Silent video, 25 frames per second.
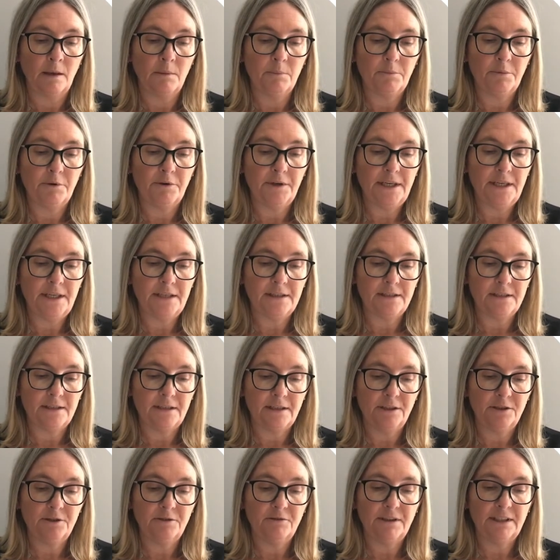
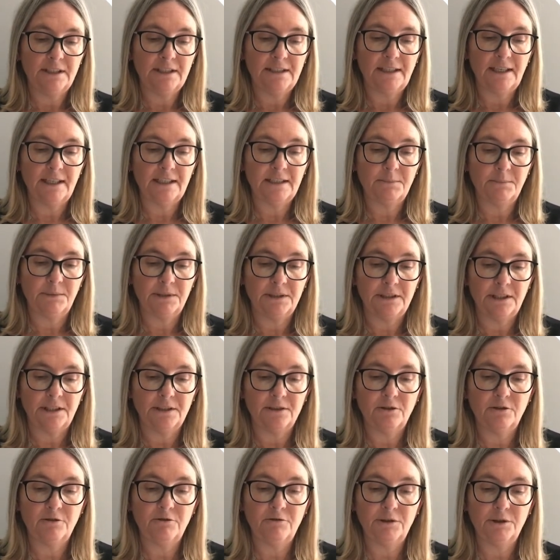Pre-surgery assessment
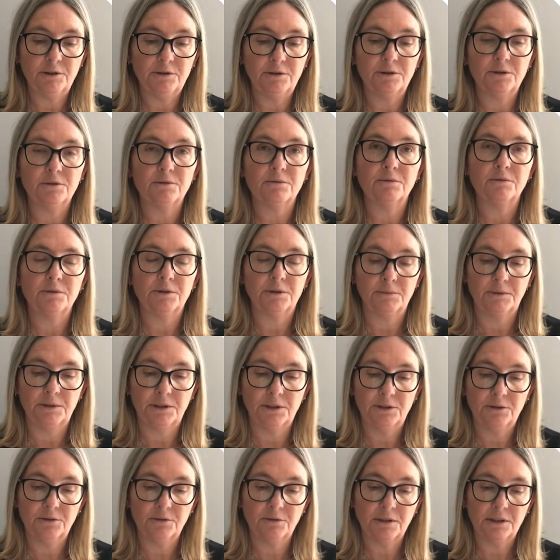is crucial to
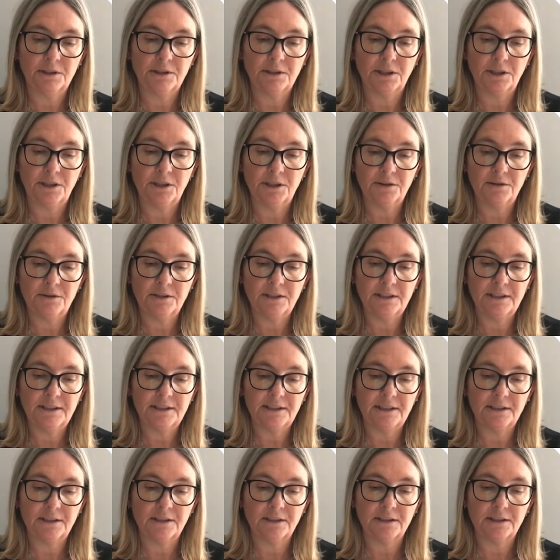ensure that acute
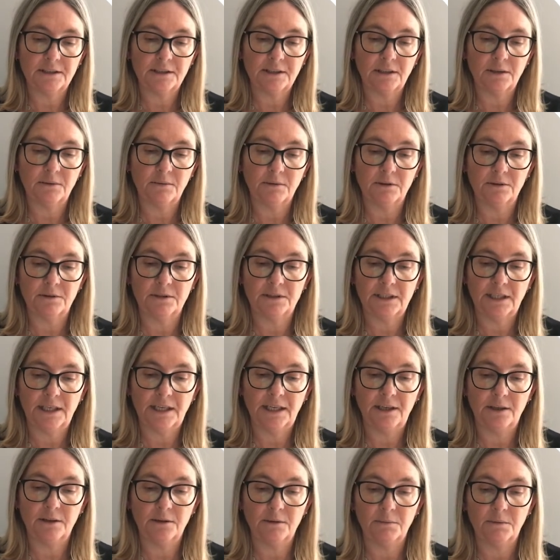incisions go on to
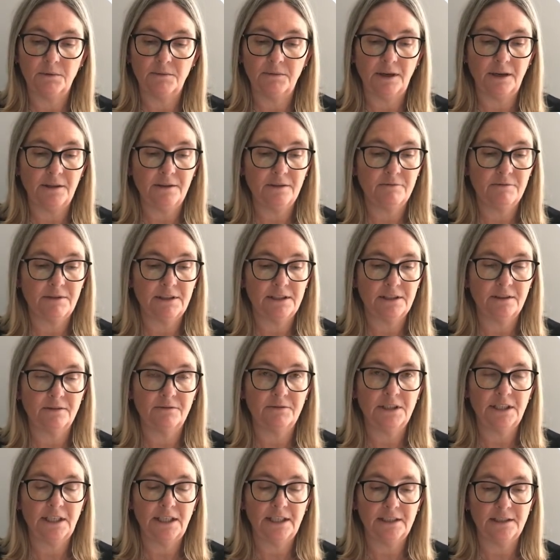heal without the risk of
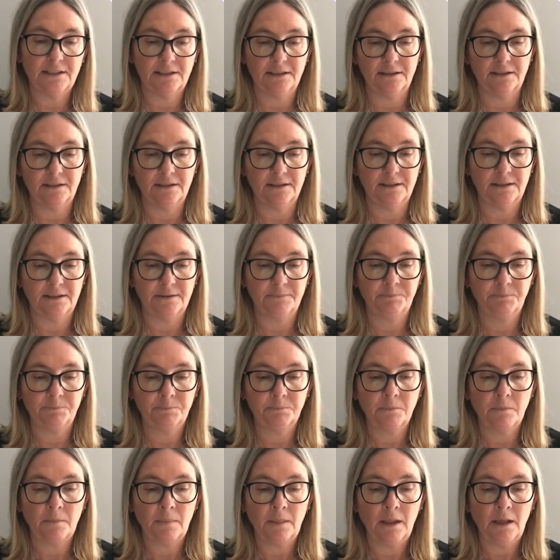dehiscence.
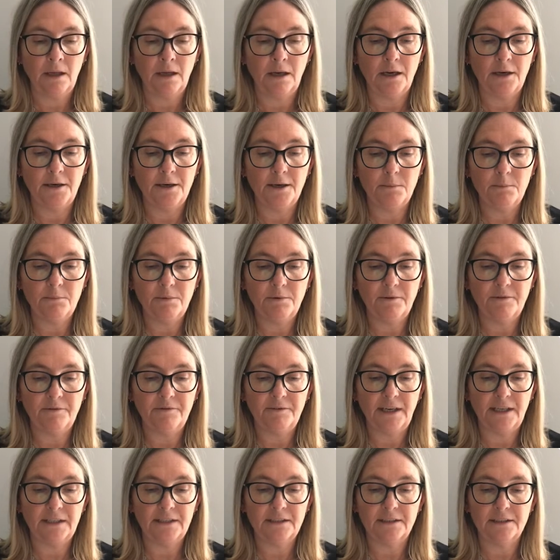A number of
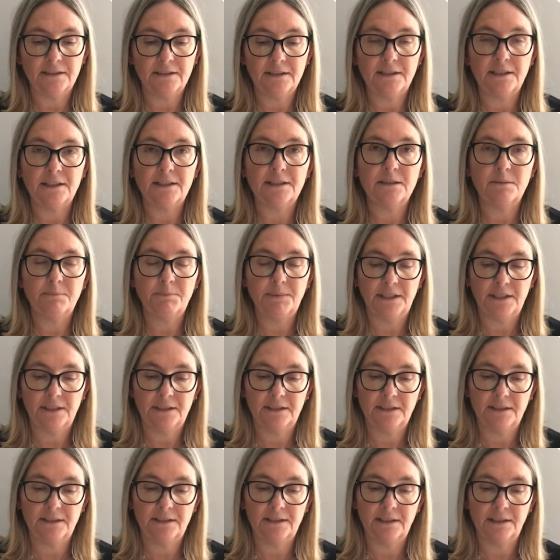factors need to be
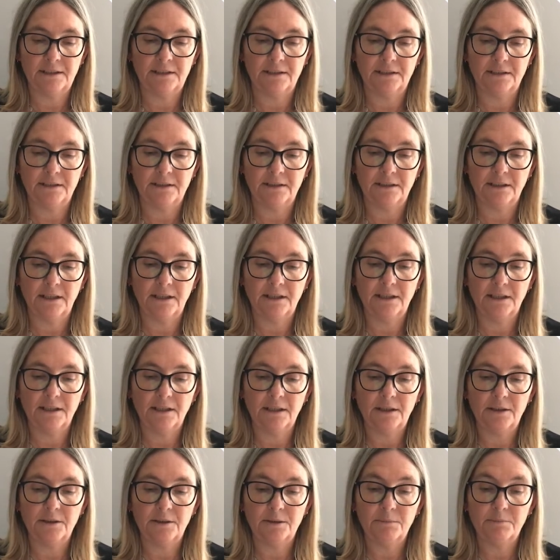considered and
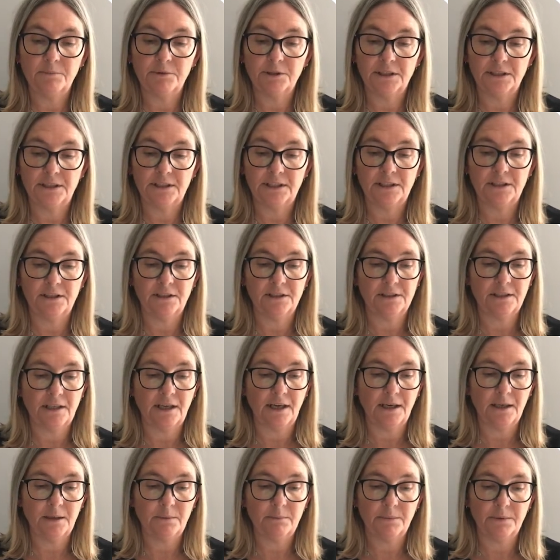include procedure
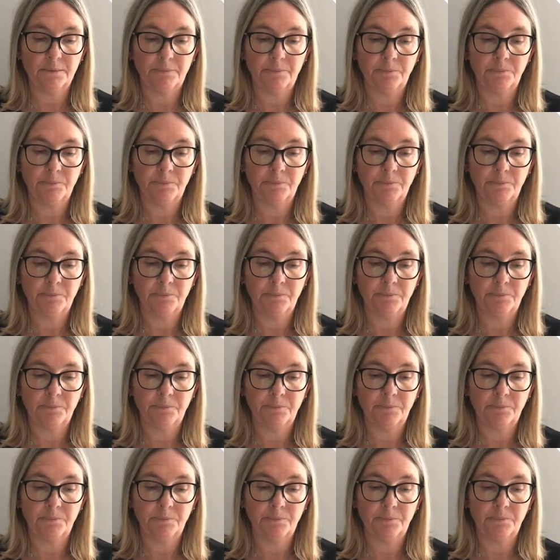type,